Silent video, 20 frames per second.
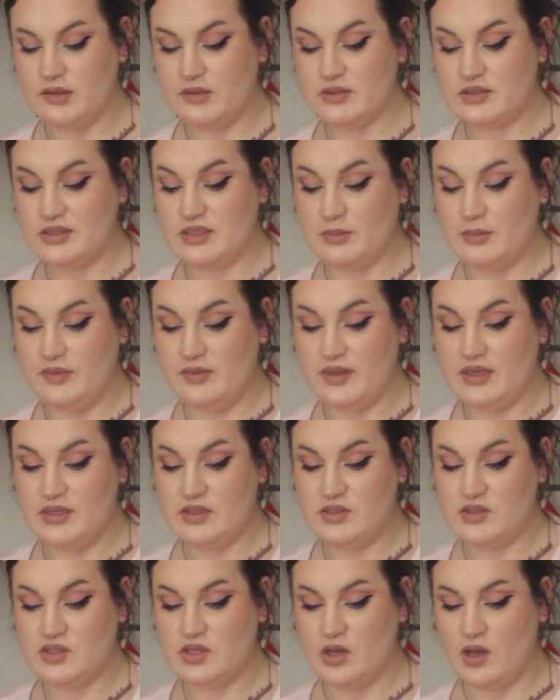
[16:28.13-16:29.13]
some of
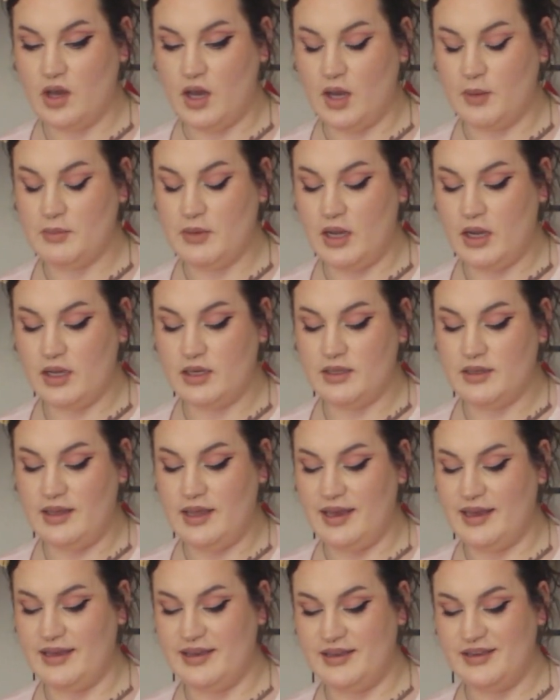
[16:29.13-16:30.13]
these, I'm not gonna
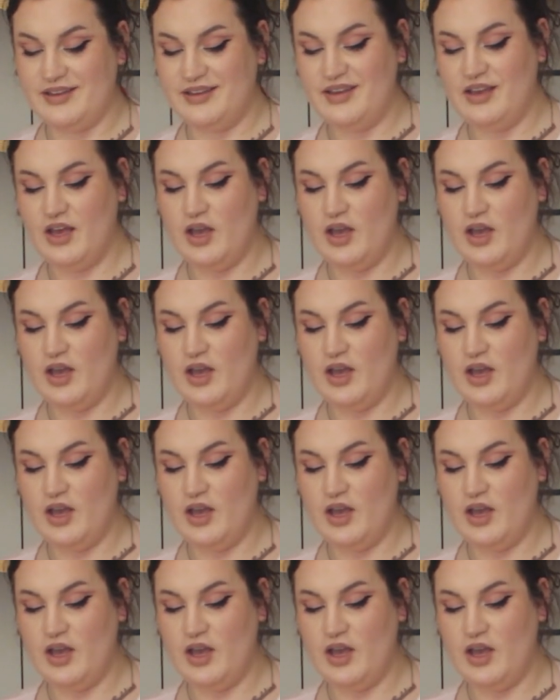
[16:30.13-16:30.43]
lie,